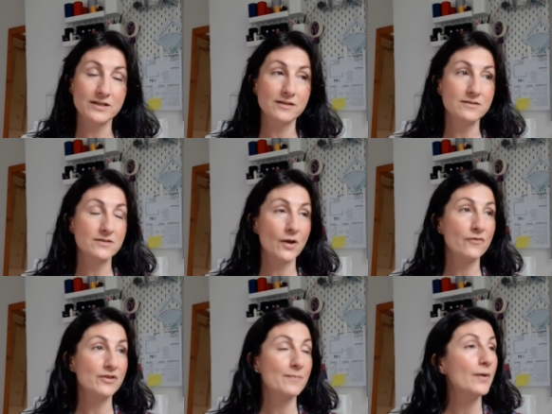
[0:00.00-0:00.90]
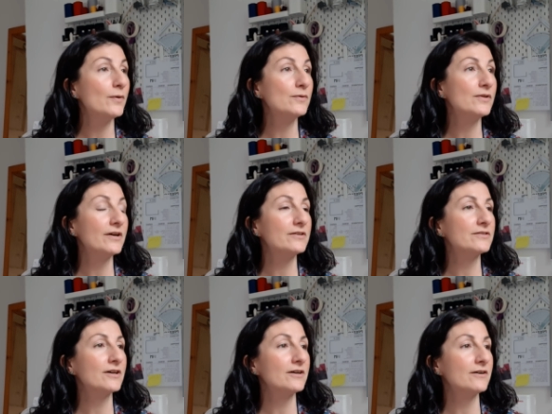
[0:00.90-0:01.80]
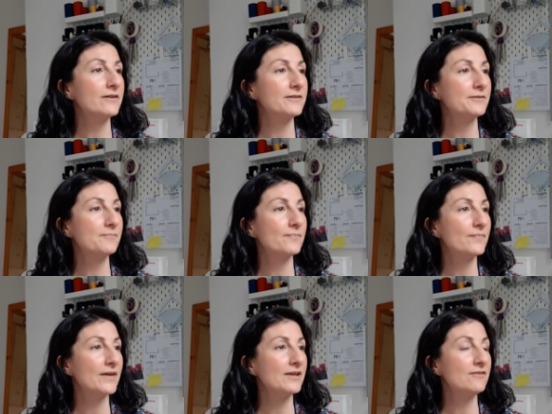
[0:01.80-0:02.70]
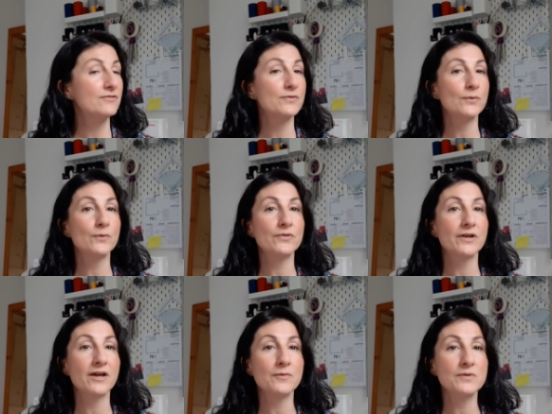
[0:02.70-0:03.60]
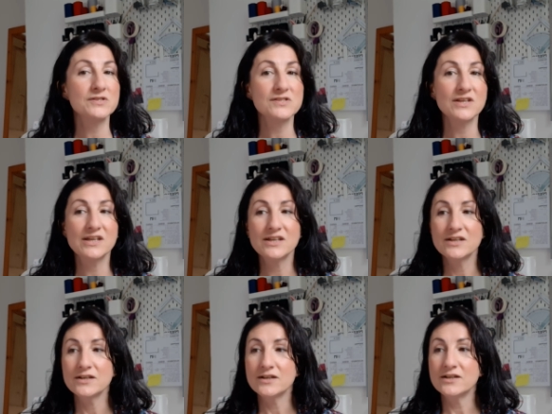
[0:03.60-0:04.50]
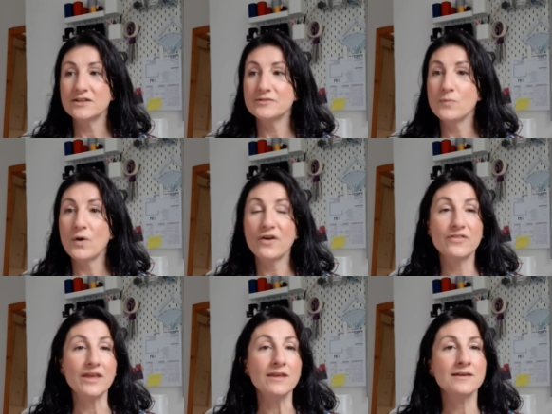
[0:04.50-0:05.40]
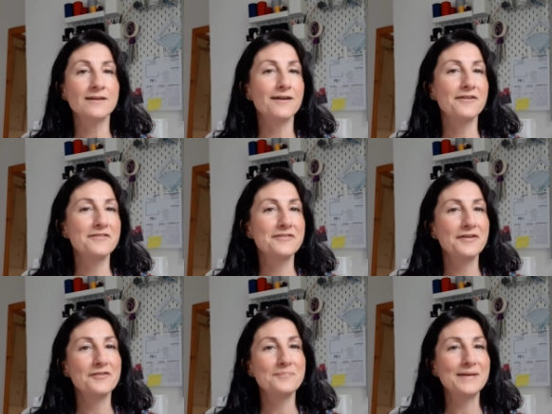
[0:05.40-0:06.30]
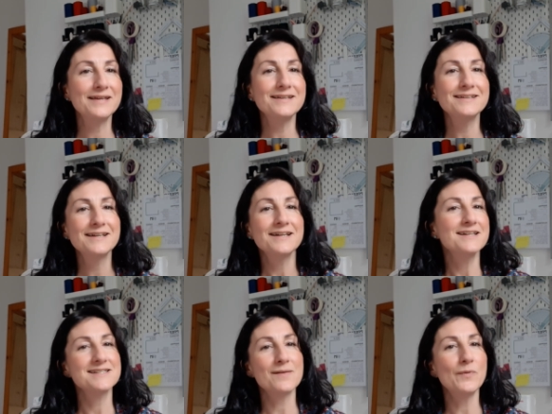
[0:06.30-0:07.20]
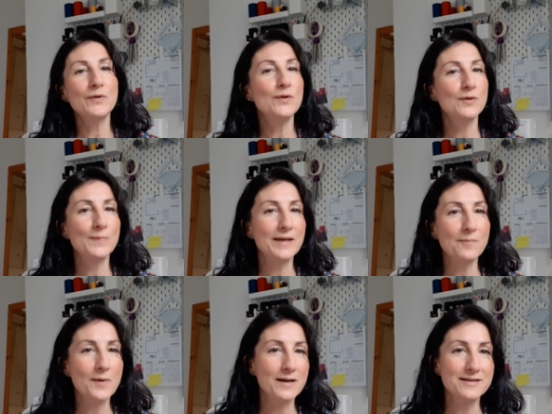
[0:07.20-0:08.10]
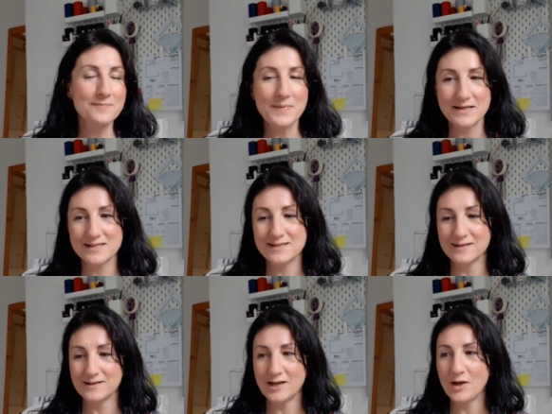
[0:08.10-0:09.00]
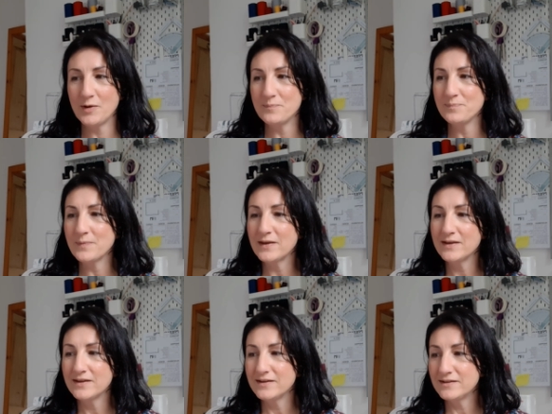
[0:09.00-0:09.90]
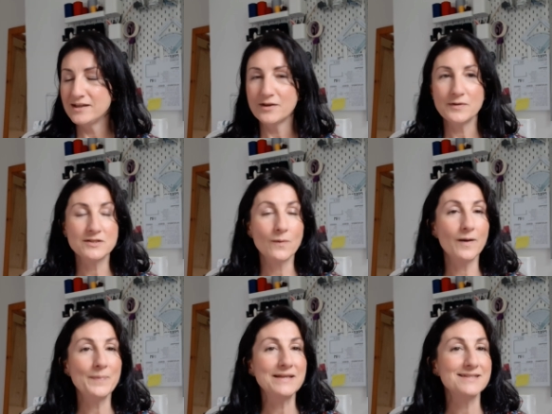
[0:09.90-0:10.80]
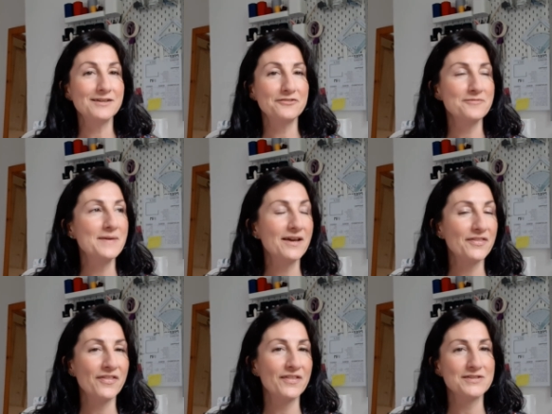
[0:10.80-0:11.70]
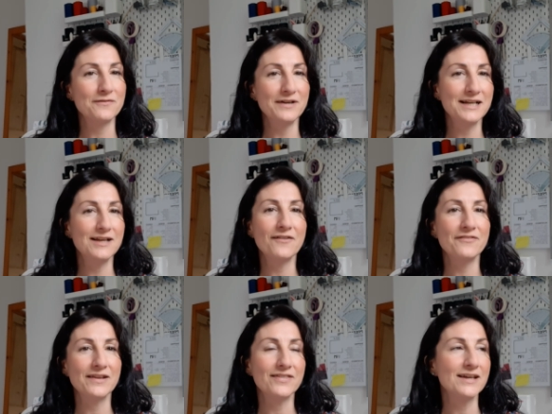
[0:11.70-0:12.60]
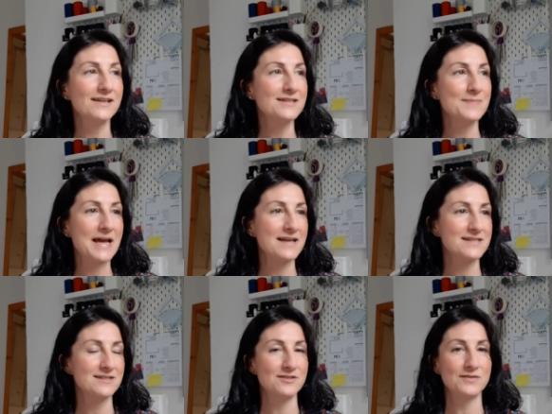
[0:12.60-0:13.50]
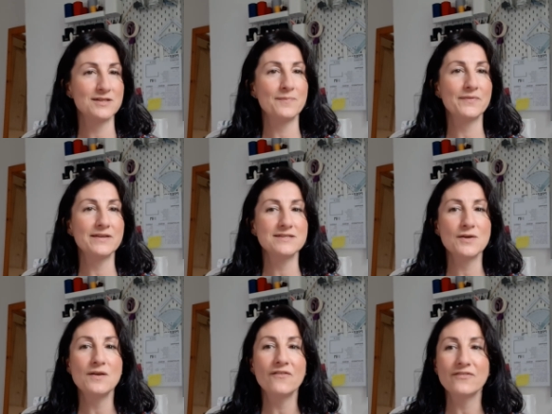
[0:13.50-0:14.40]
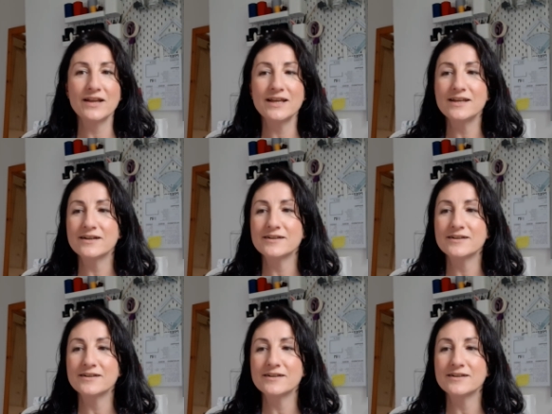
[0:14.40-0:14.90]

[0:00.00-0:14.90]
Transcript: and over the moon that they even thought that I was worthy of being someone who could be a brand ambassador. You know, it's quite a big deal for me. I think that's a really lovely thing to be asked to do something so lovely.